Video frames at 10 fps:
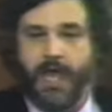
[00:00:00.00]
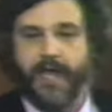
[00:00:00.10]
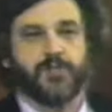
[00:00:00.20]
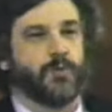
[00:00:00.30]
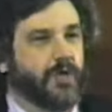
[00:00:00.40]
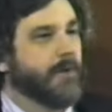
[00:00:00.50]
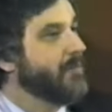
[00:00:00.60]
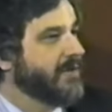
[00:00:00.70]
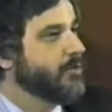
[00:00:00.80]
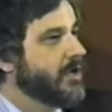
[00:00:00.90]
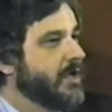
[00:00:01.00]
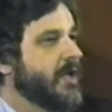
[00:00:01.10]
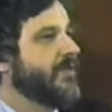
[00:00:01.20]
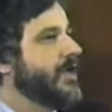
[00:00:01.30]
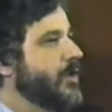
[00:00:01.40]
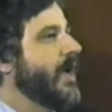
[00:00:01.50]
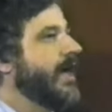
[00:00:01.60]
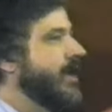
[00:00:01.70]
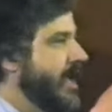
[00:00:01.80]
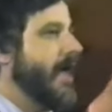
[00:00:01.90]
aspirin, and bufferin. Then you
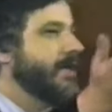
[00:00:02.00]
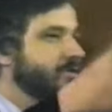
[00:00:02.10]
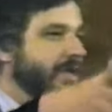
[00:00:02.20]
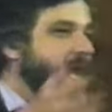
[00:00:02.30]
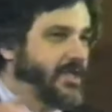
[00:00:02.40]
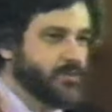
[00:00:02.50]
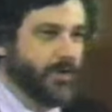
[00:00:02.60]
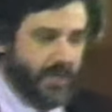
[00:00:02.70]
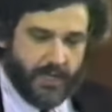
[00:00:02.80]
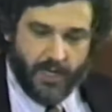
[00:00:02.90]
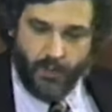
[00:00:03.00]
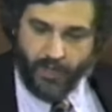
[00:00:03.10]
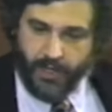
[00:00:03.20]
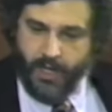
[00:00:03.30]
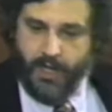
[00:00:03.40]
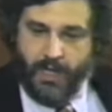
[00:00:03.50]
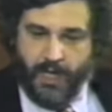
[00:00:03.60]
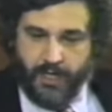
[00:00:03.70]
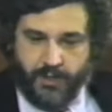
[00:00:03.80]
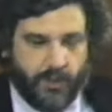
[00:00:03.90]
had Anacin, aspirin, and heroin.
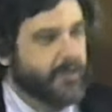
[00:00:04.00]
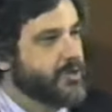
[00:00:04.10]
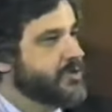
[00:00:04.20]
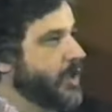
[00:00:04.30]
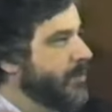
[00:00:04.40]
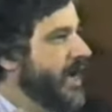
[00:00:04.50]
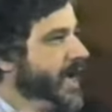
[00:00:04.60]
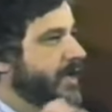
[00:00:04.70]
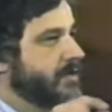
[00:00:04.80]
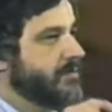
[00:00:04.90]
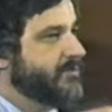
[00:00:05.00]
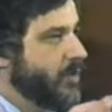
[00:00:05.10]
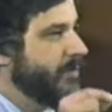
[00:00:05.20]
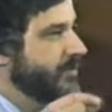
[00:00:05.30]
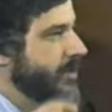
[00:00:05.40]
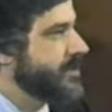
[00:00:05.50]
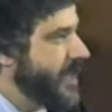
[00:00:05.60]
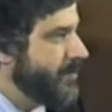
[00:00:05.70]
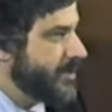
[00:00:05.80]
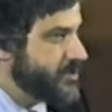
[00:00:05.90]
And you could just go buy it in the form of little
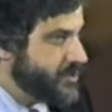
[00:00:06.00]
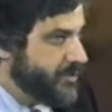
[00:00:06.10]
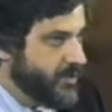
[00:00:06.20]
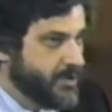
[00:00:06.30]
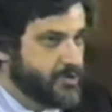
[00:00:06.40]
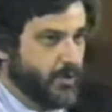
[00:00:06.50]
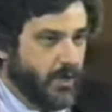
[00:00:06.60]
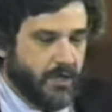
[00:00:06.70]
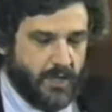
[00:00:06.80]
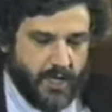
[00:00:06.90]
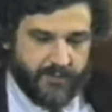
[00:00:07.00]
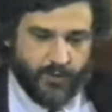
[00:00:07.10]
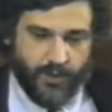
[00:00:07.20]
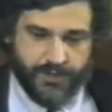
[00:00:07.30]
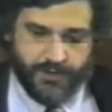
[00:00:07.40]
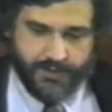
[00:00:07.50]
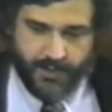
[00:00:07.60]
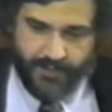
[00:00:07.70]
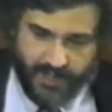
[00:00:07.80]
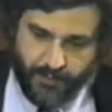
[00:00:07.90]
tablets at your drugstore. And of course,
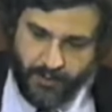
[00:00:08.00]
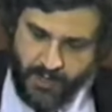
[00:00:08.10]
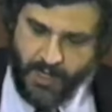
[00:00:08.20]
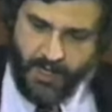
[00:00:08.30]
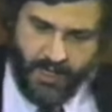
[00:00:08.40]
some people